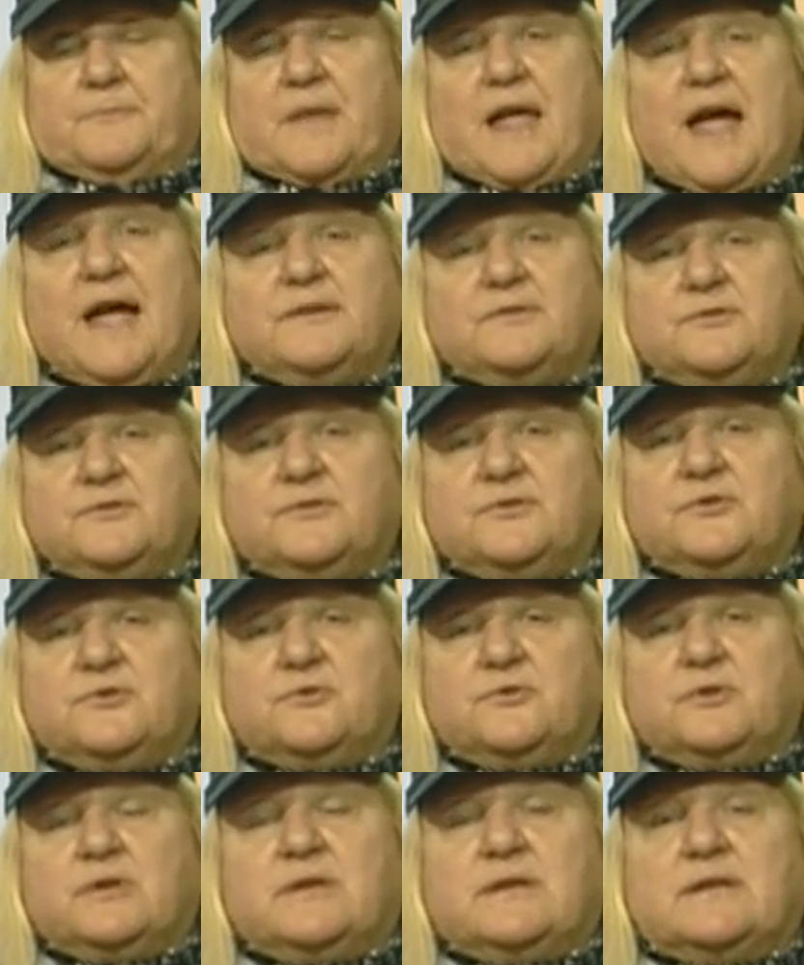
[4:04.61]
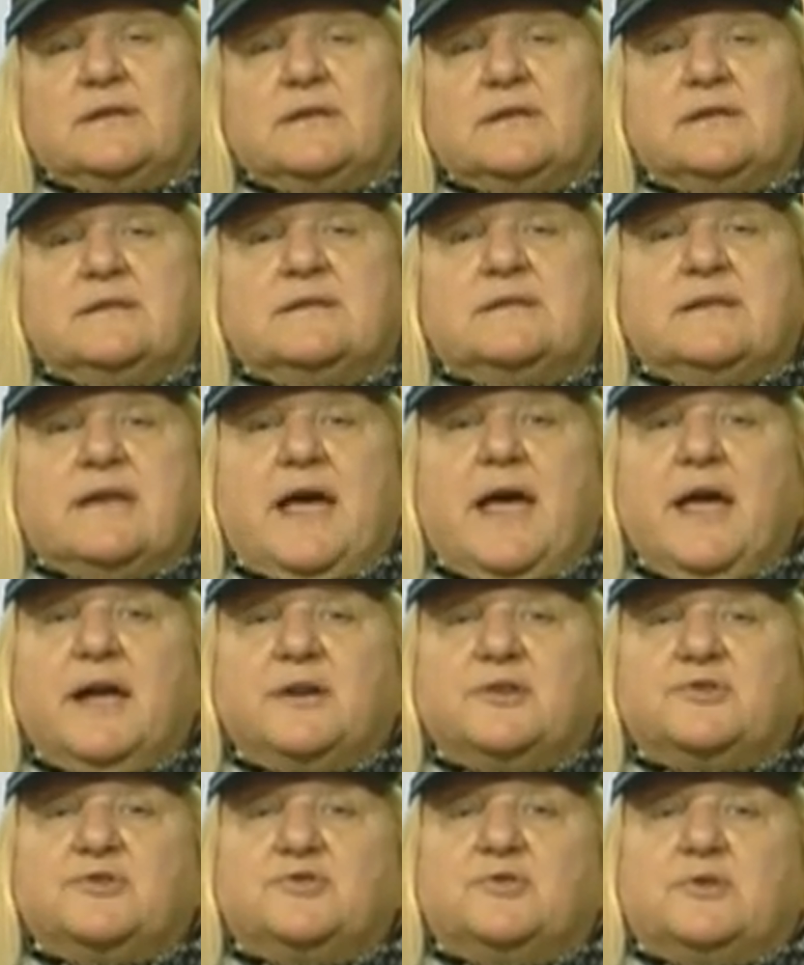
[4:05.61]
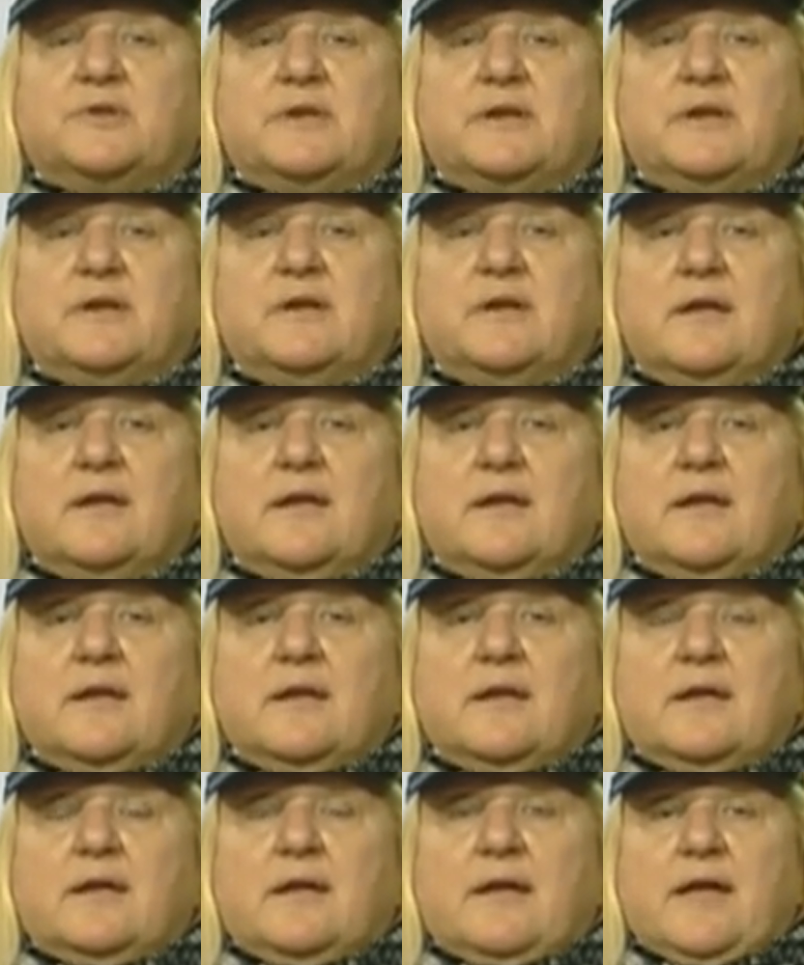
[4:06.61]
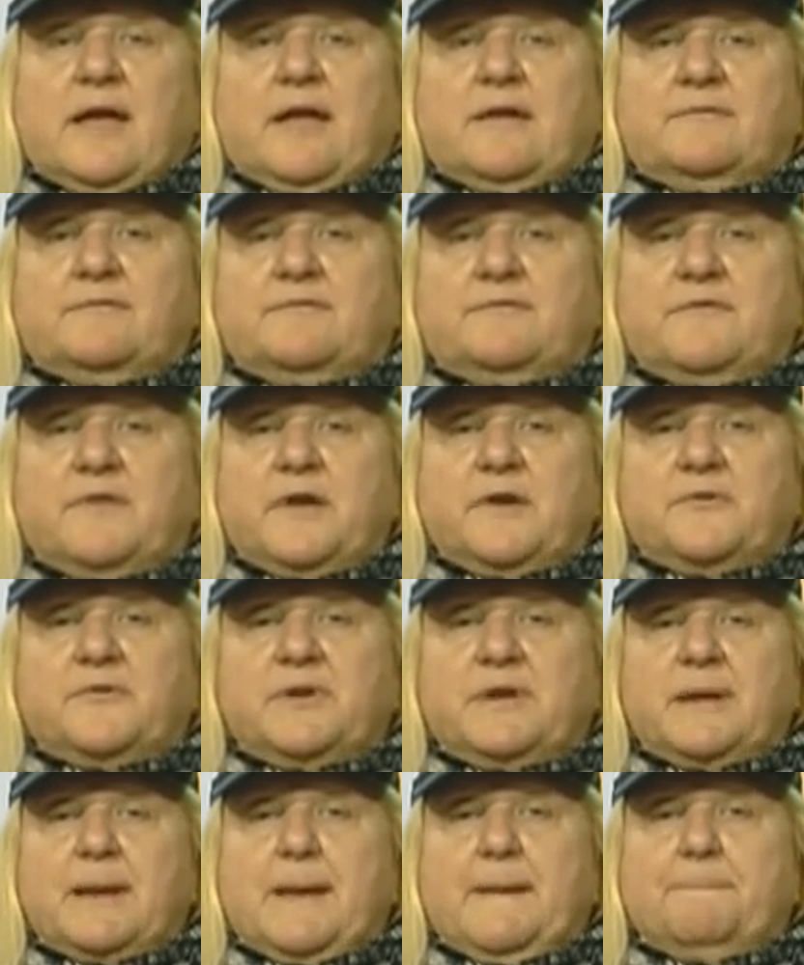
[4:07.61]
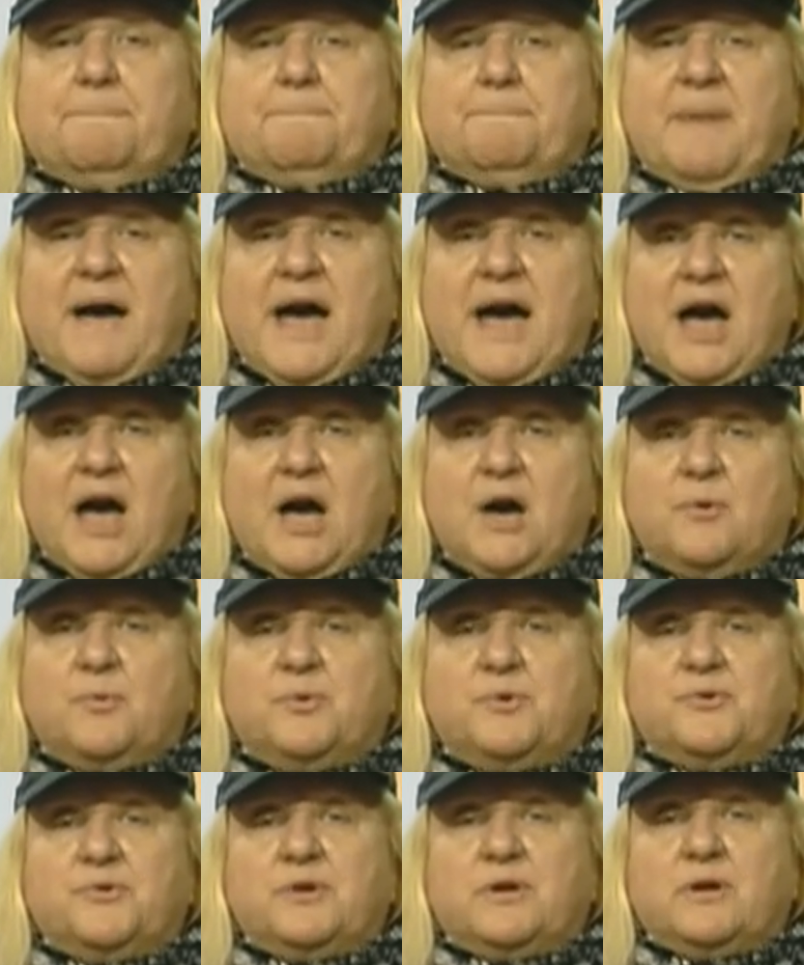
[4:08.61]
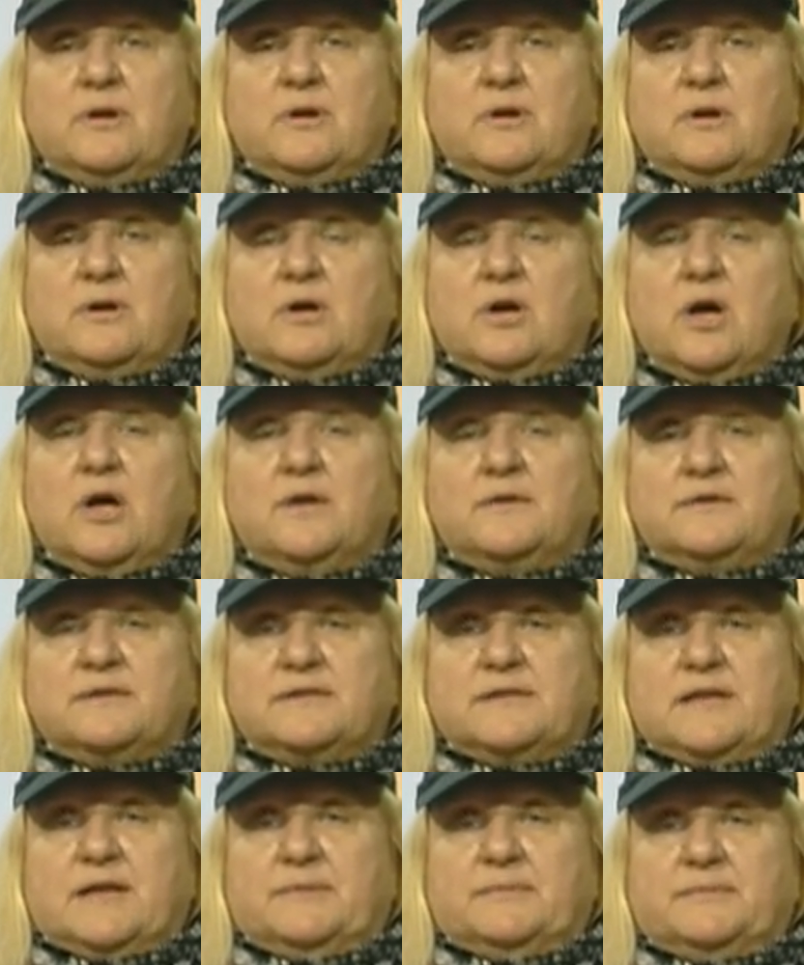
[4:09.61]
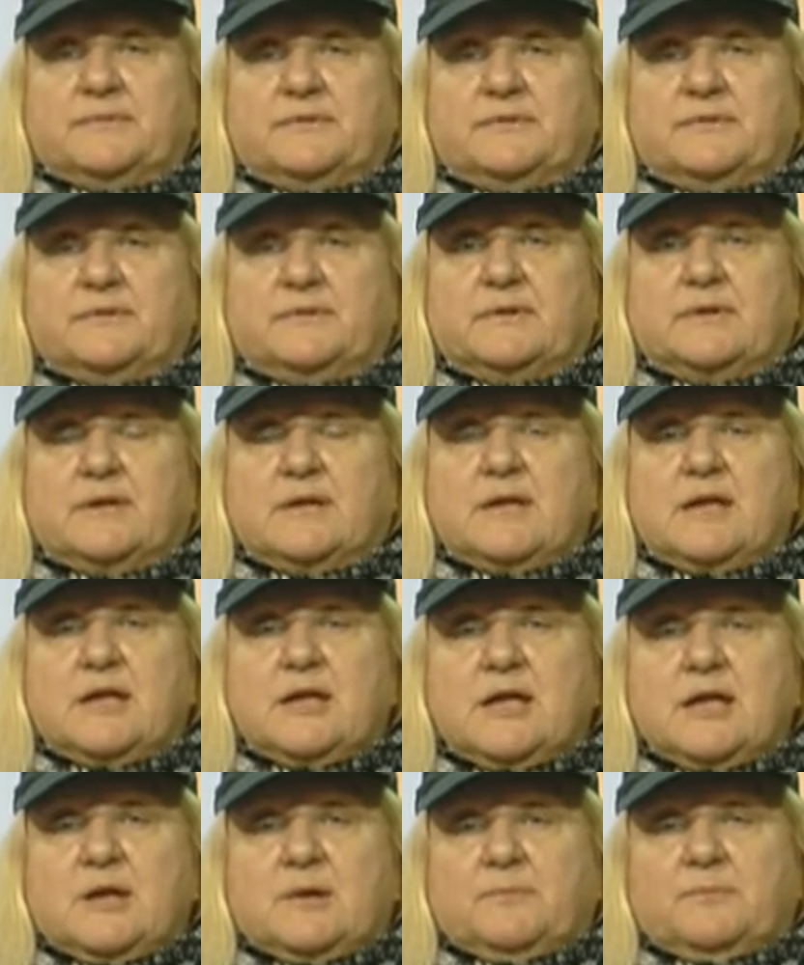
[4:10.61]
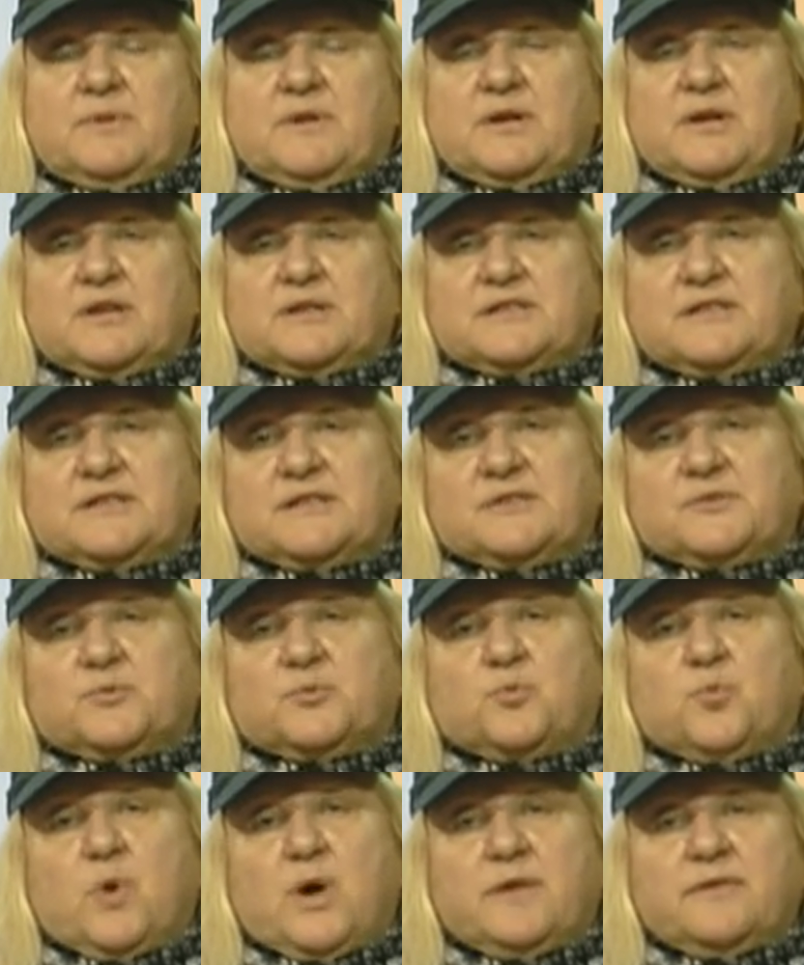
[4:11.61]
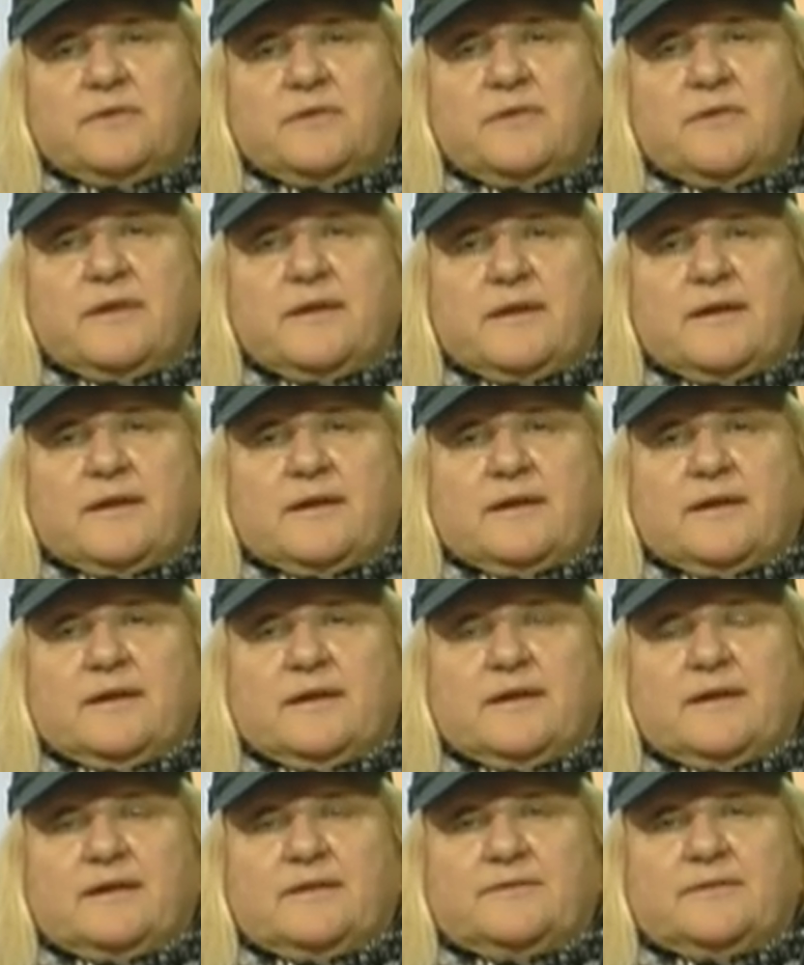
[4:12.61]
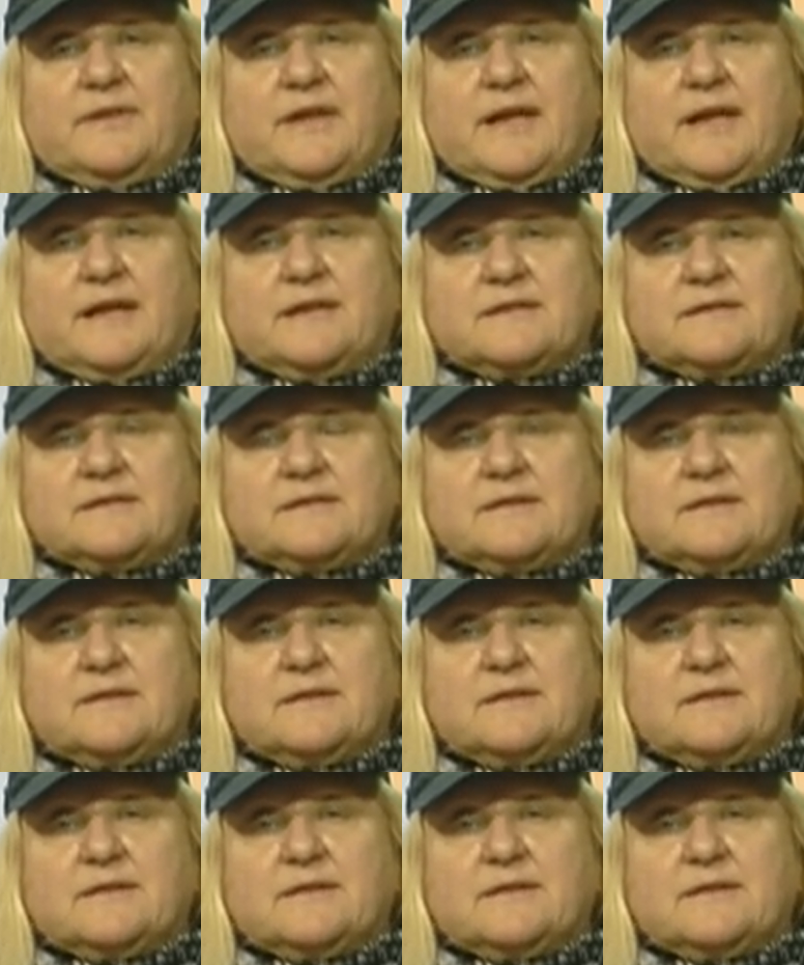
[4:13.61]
Attitude is actually a very empowering concept because it's one thing that